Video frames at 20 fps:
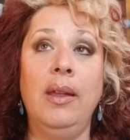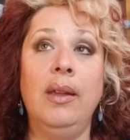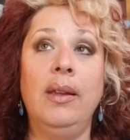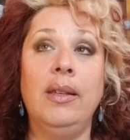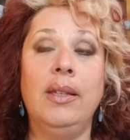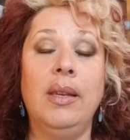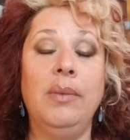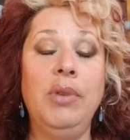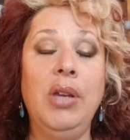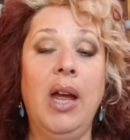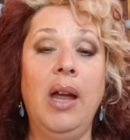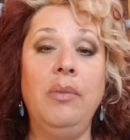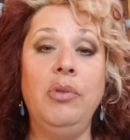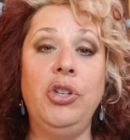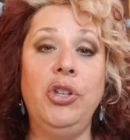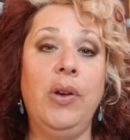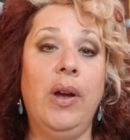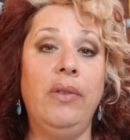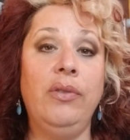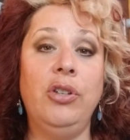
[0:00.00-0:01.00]
sometimes
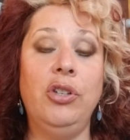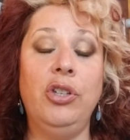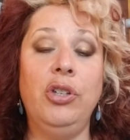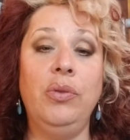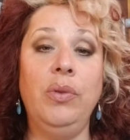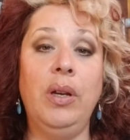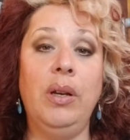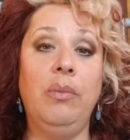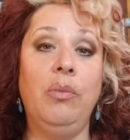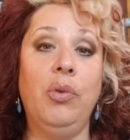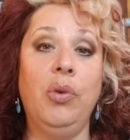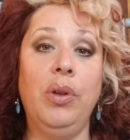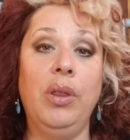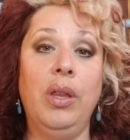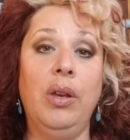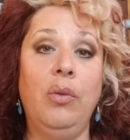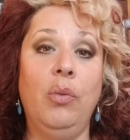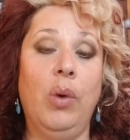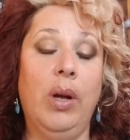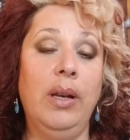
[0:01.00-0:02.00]
you have to do it more
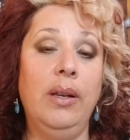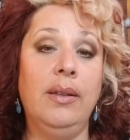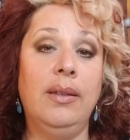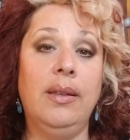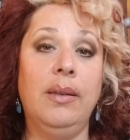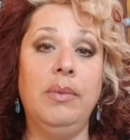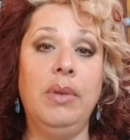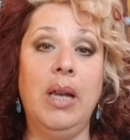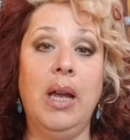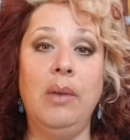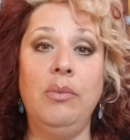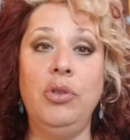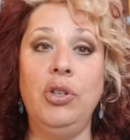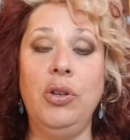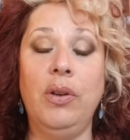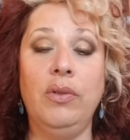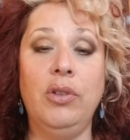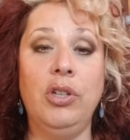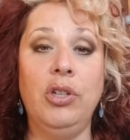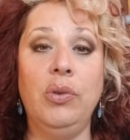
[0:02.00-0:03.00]
than once. Sometimes you
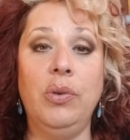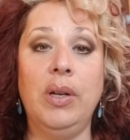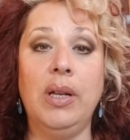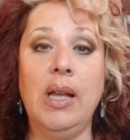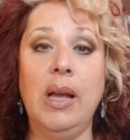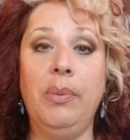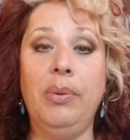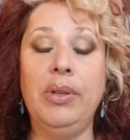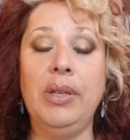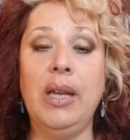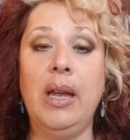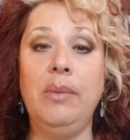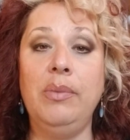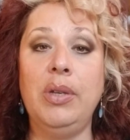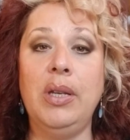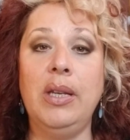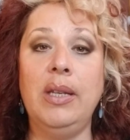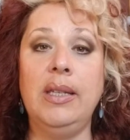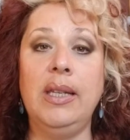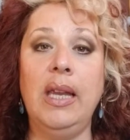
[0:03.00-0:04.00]
have to do it a couple times
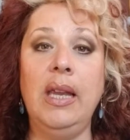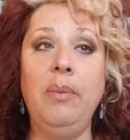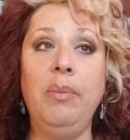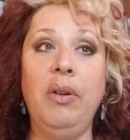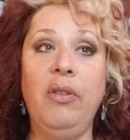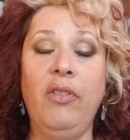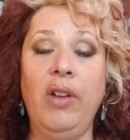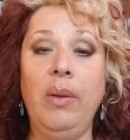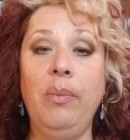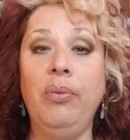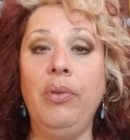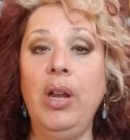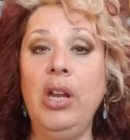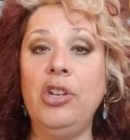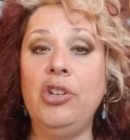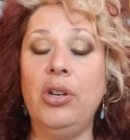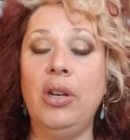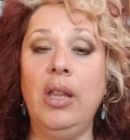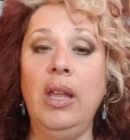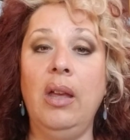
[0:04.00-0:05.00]
in a day, but
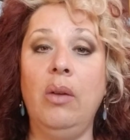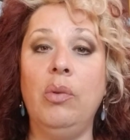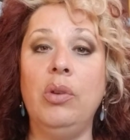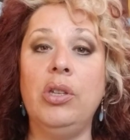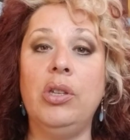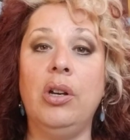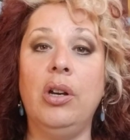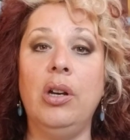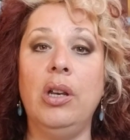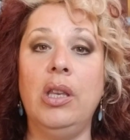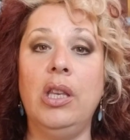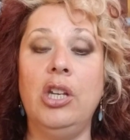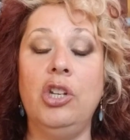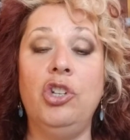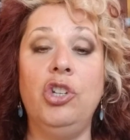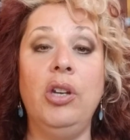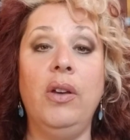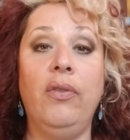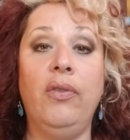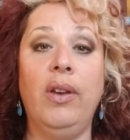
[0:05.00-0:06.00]
vibrationally it will start to
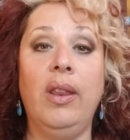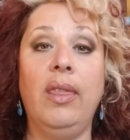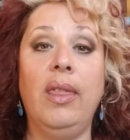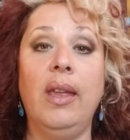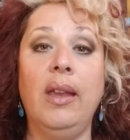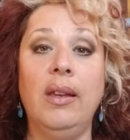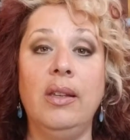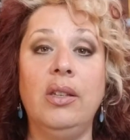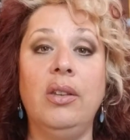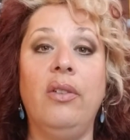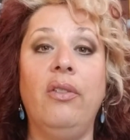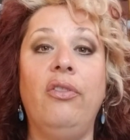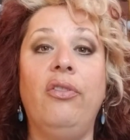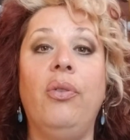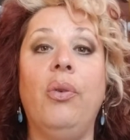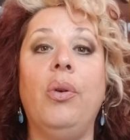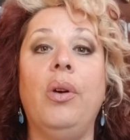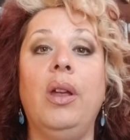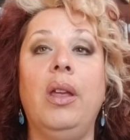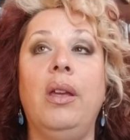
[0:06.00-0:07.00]
shift things
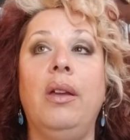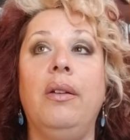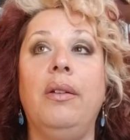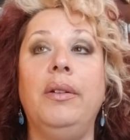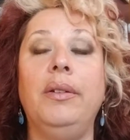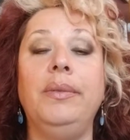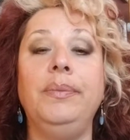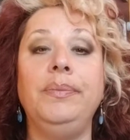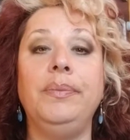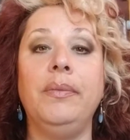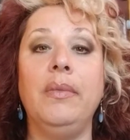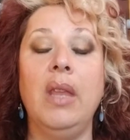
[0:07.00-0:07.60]
for you.